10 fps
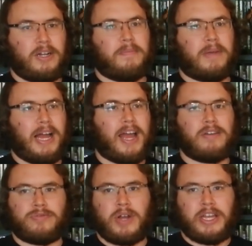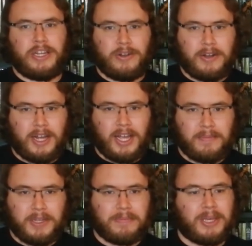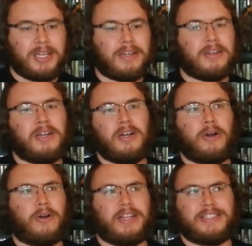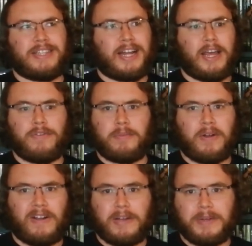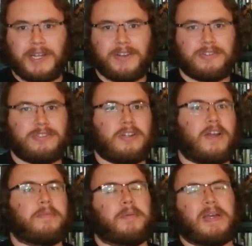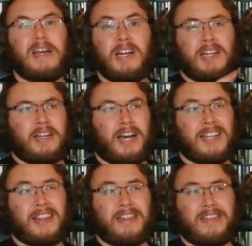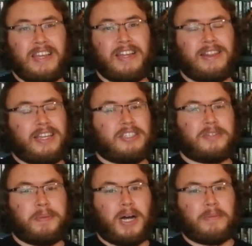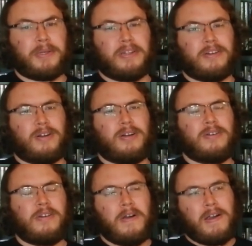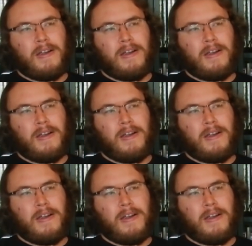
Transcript: I have rated on IMDb, or at least that I have in my recommendations on IMDb. Not the least popular.